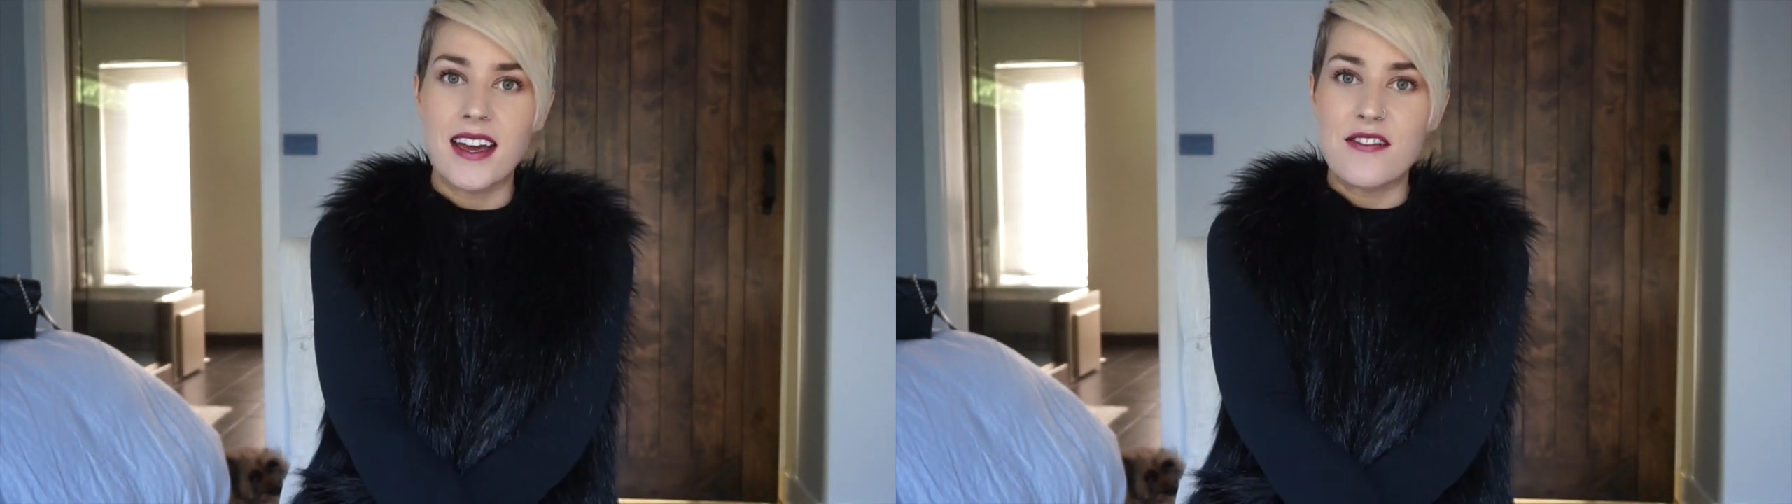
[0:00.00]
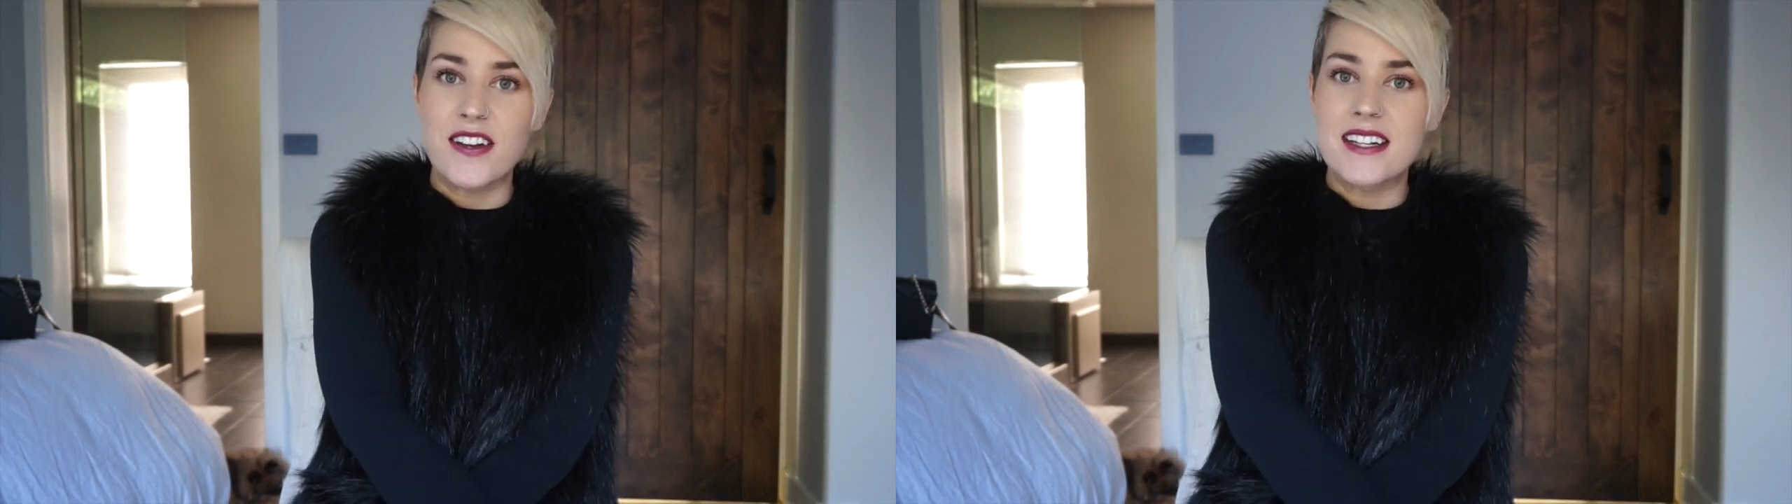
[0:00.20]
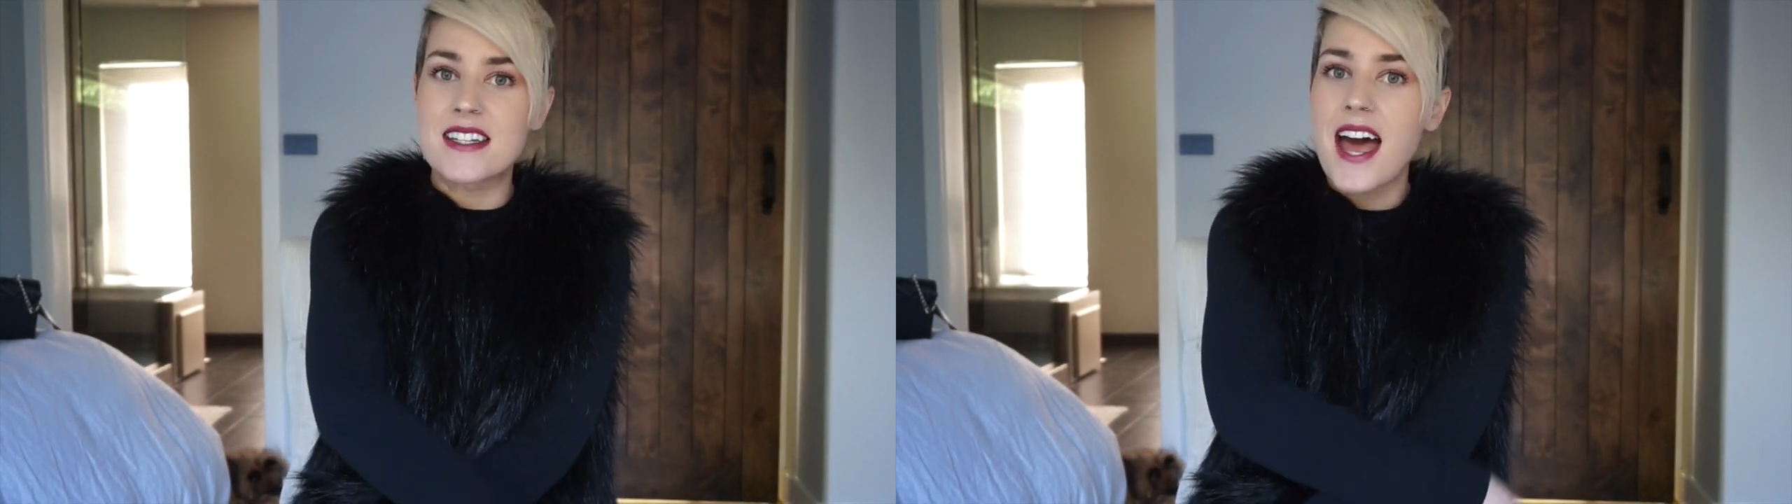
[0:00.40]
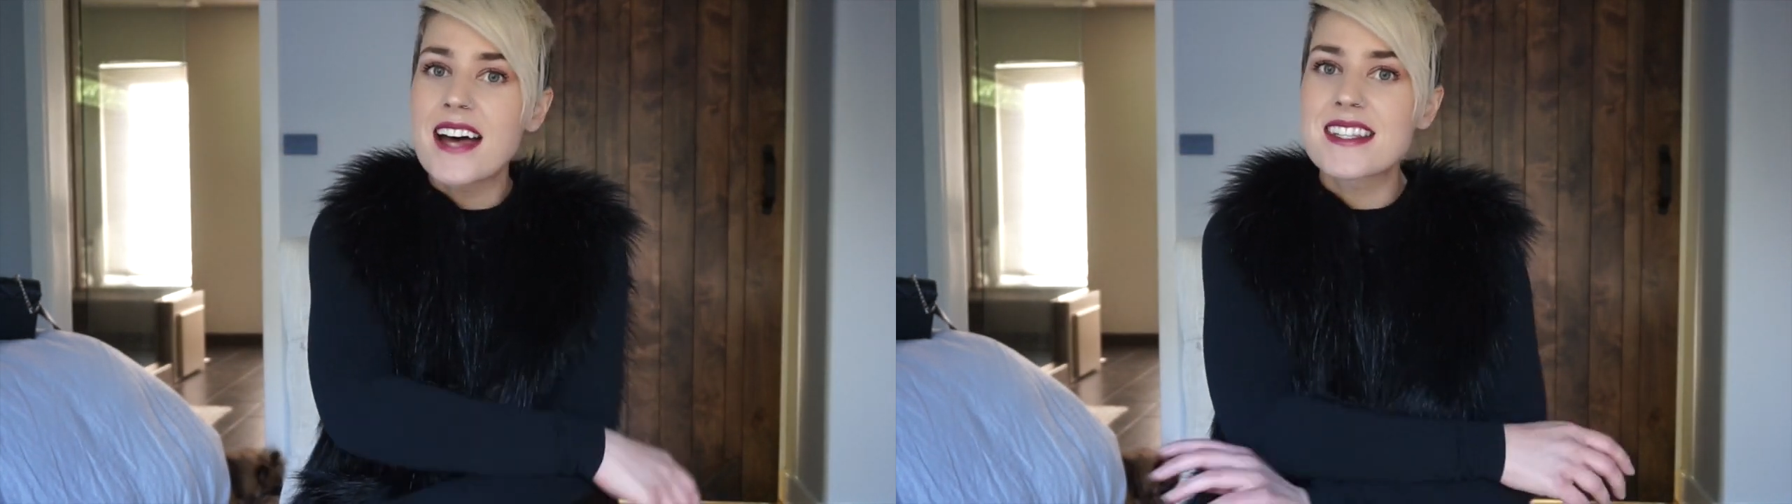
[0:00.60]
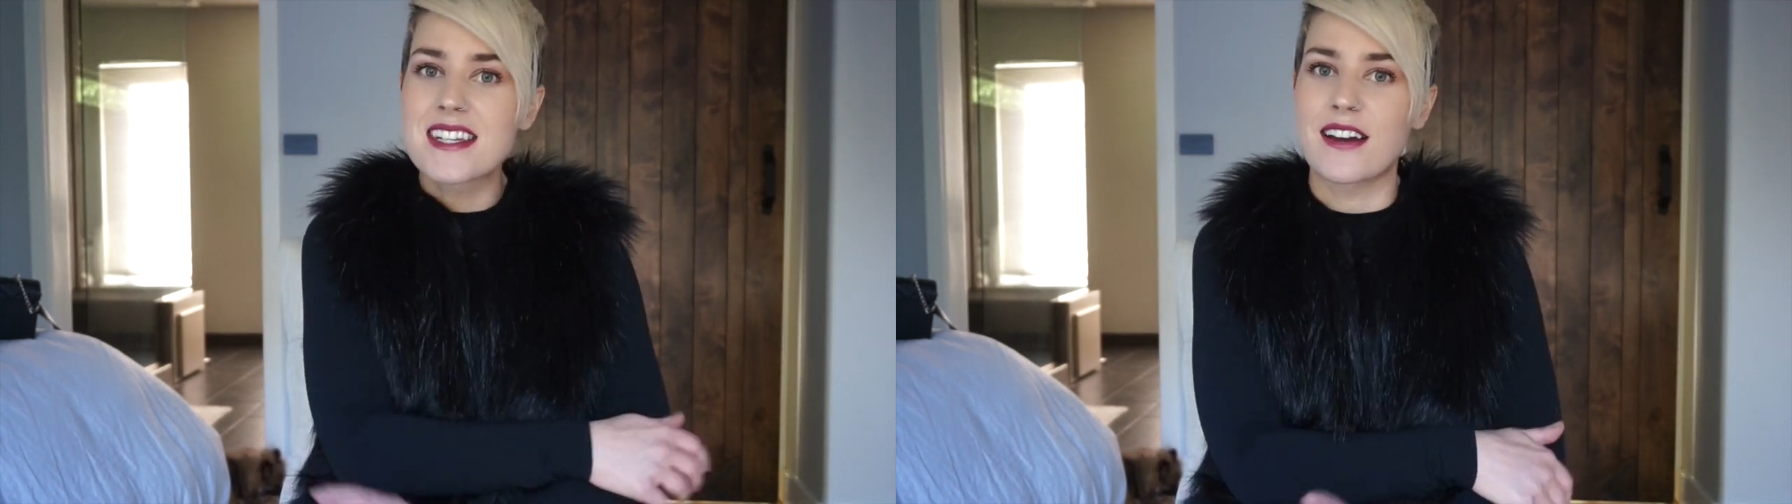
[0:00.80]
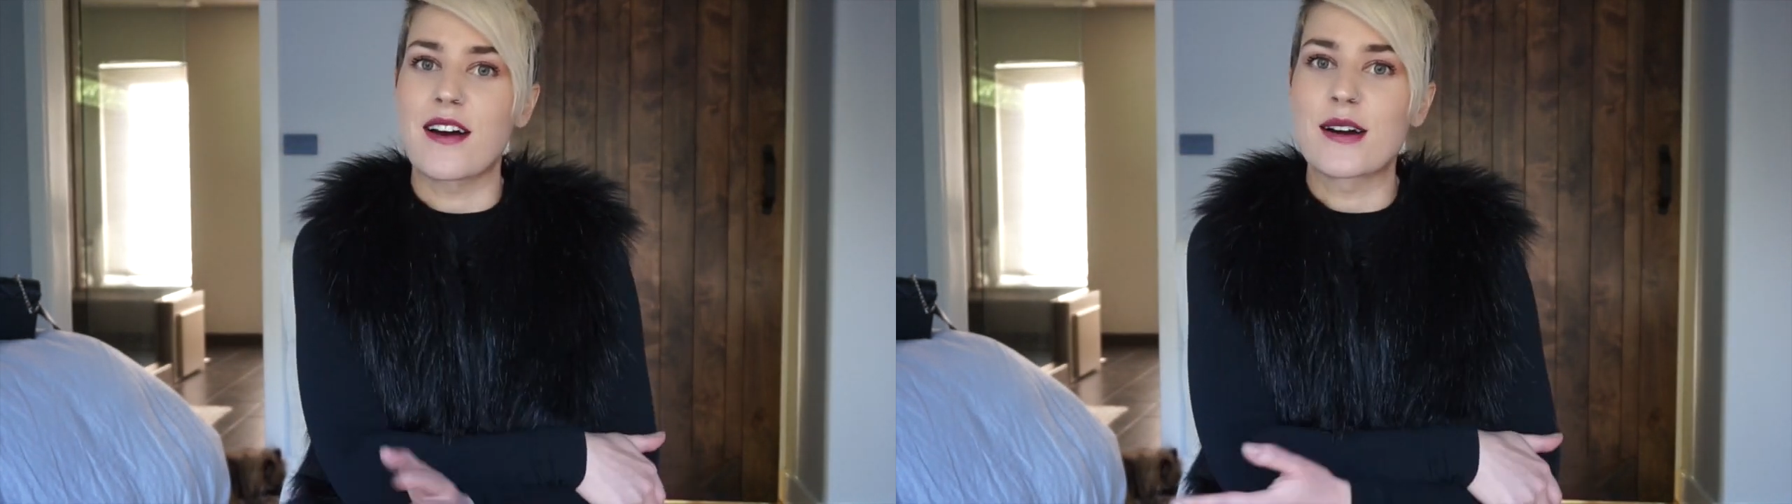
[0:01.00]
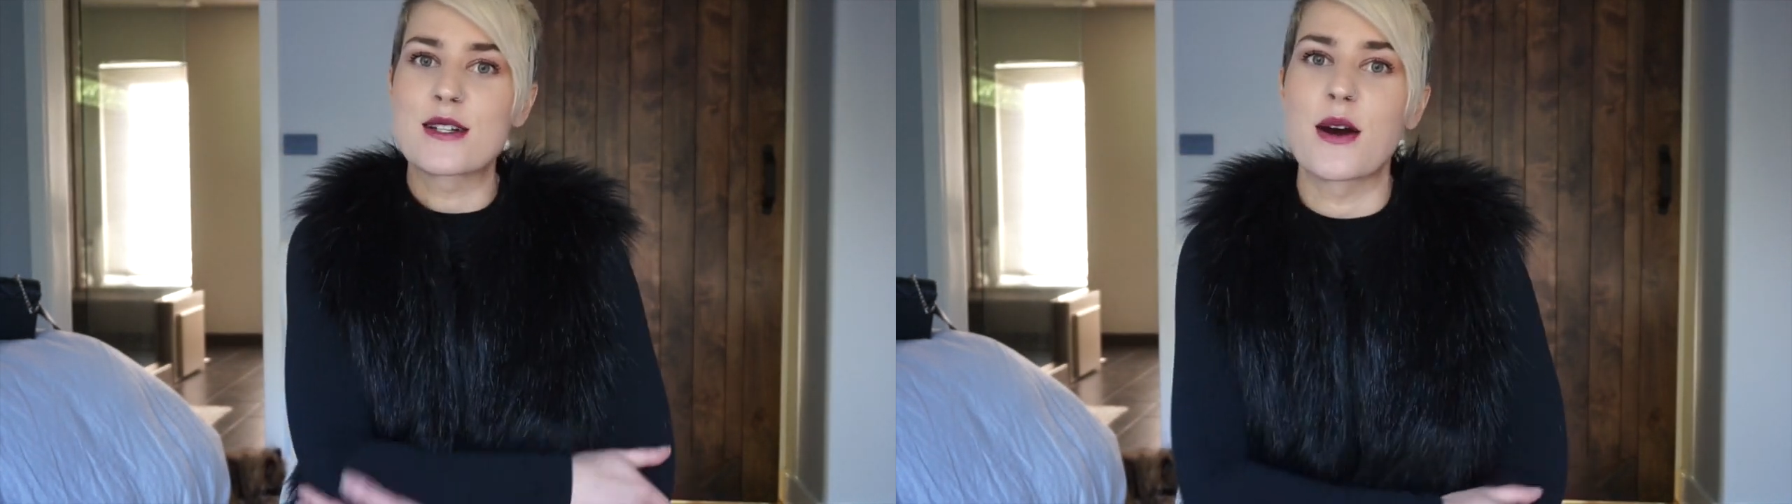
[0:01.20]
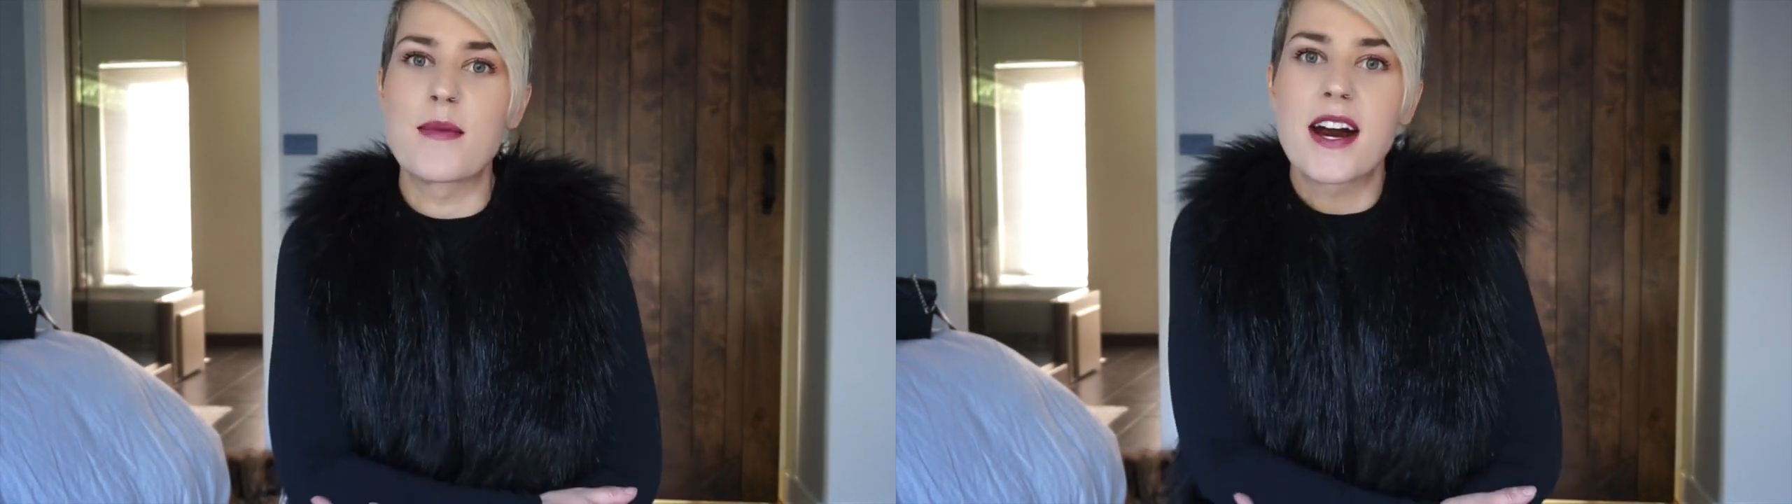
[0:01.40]
a fantastic
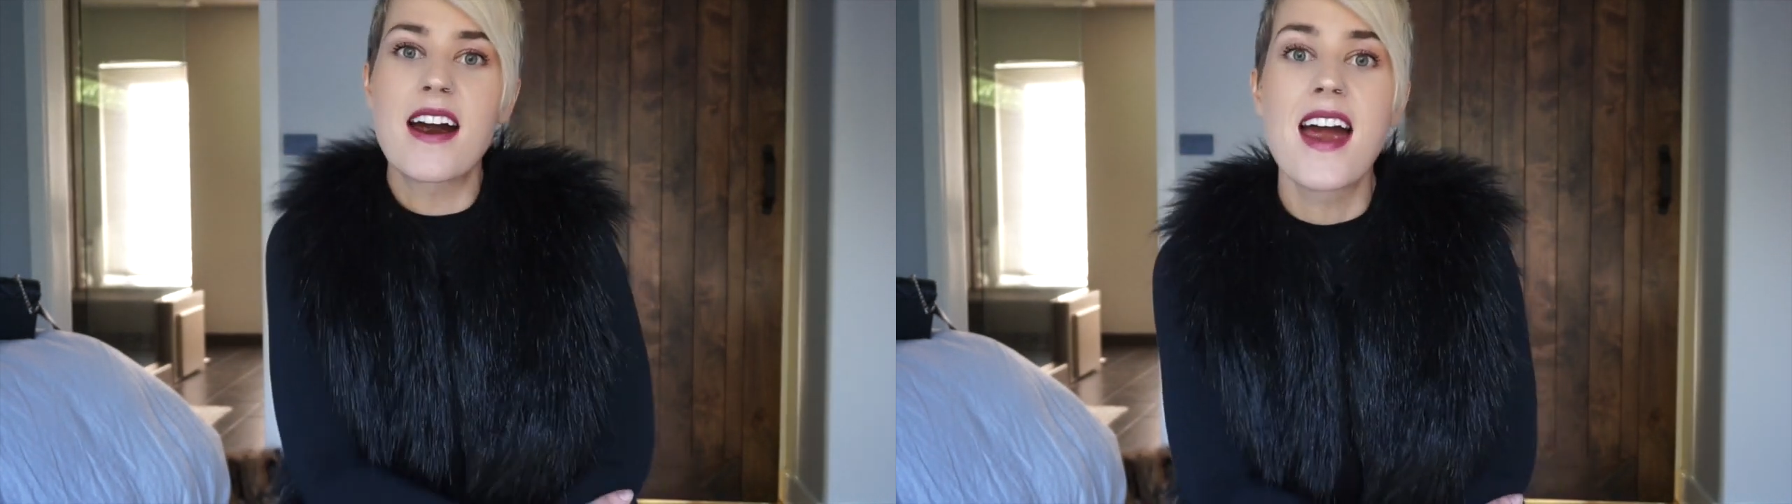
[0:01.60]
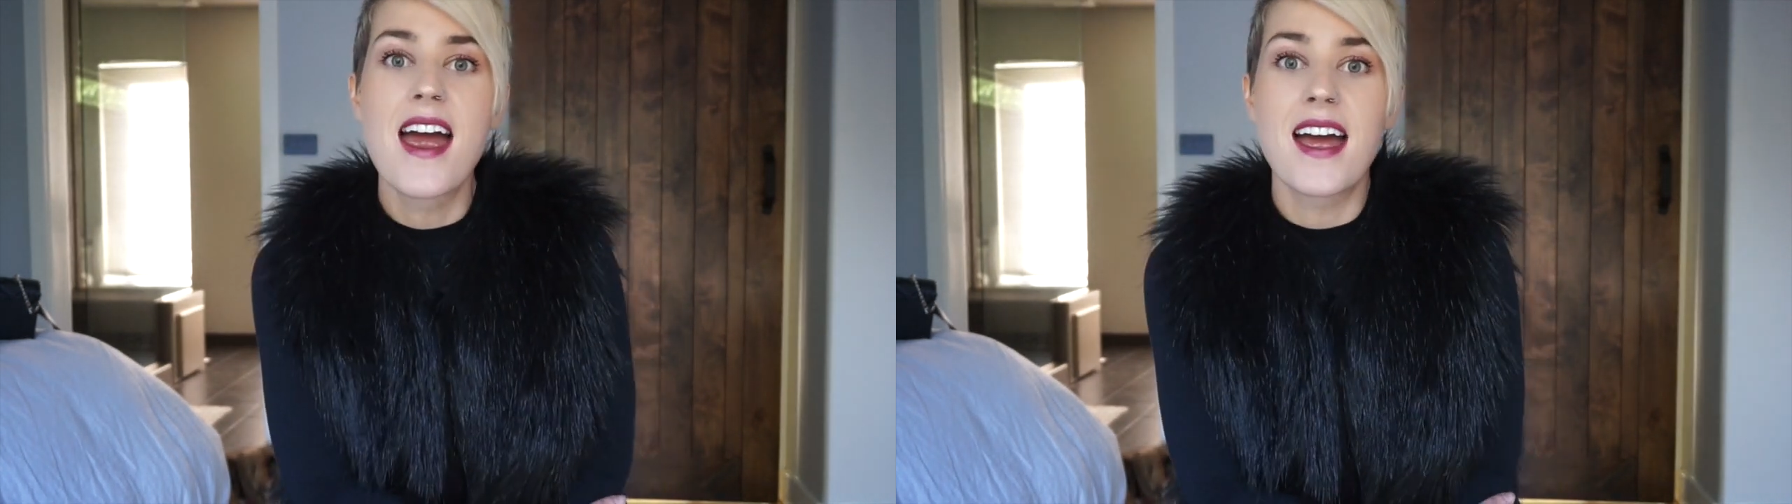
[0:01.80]
October,